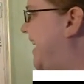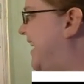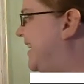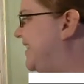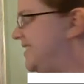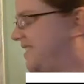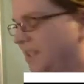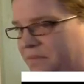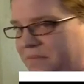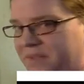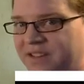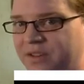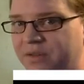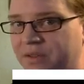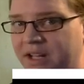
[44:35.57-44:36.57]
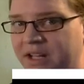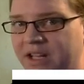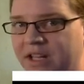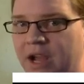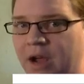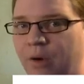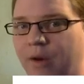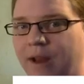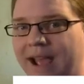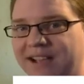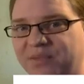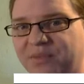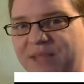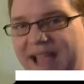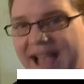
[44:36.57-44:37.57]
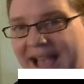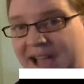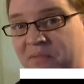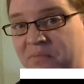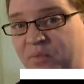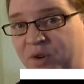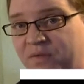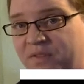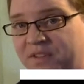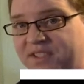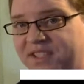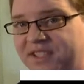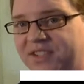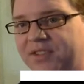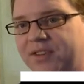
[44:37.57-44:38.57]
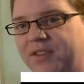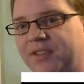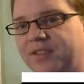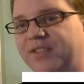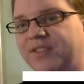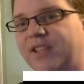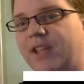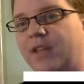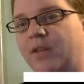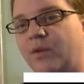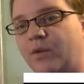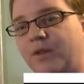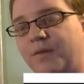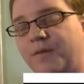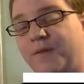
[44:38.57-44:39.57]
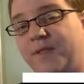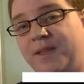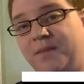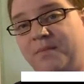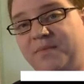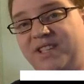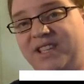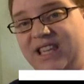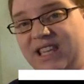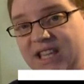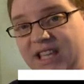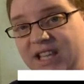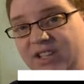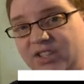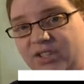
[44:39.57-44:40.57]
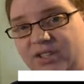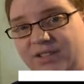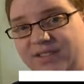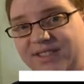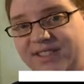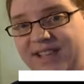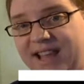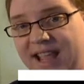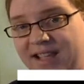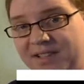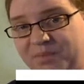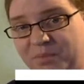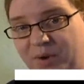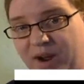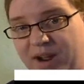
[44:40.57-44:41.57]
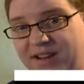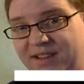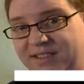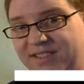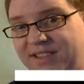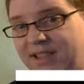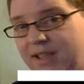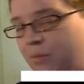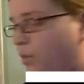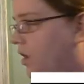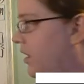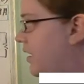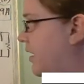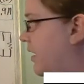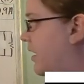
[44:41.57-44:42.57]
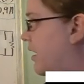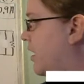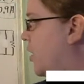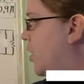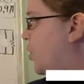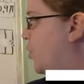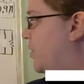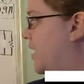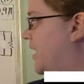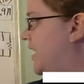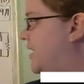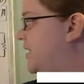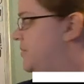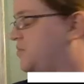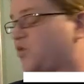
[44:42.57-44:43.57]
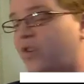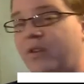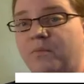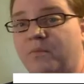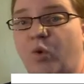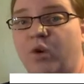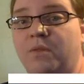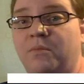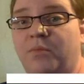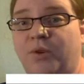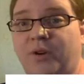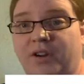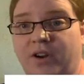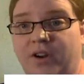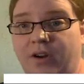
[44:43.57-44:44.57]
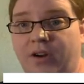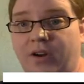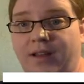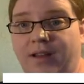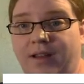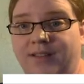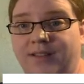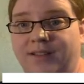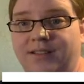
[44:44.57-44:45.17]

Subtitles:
something to really note, as we add more resistors, in order for them to each stay as bright as they were, we're going to end up drawing more and more current